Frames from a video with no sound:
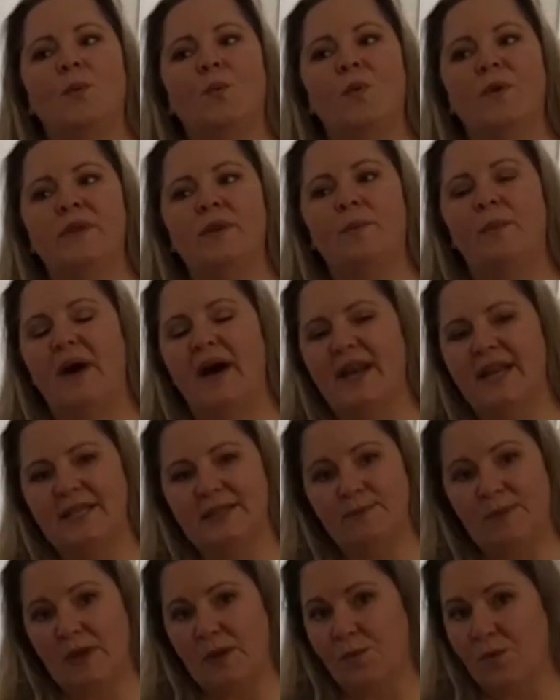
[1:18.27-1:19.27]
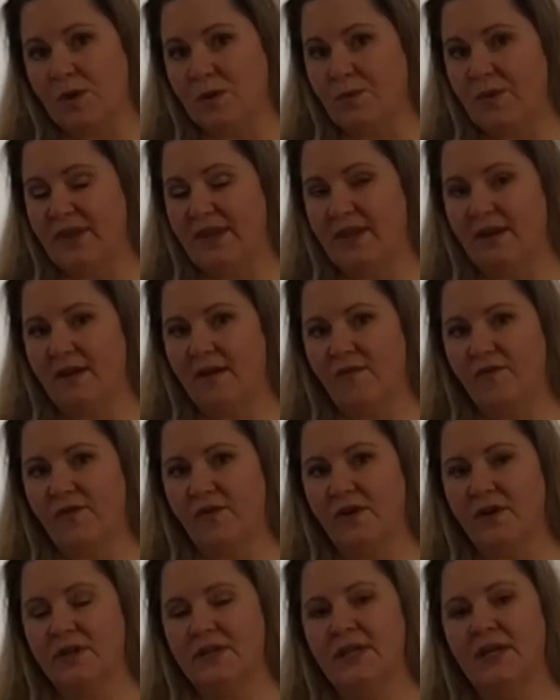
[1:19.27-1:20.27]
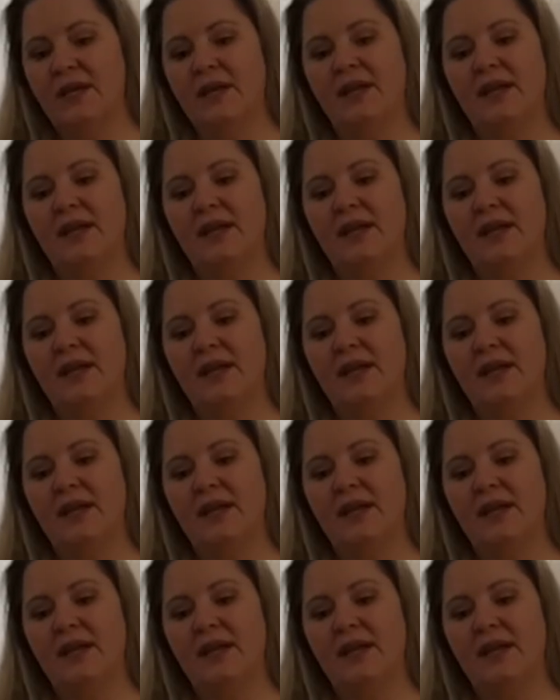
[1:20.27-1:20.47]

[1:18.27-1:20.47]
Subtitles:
When the body is being worked with in comfort,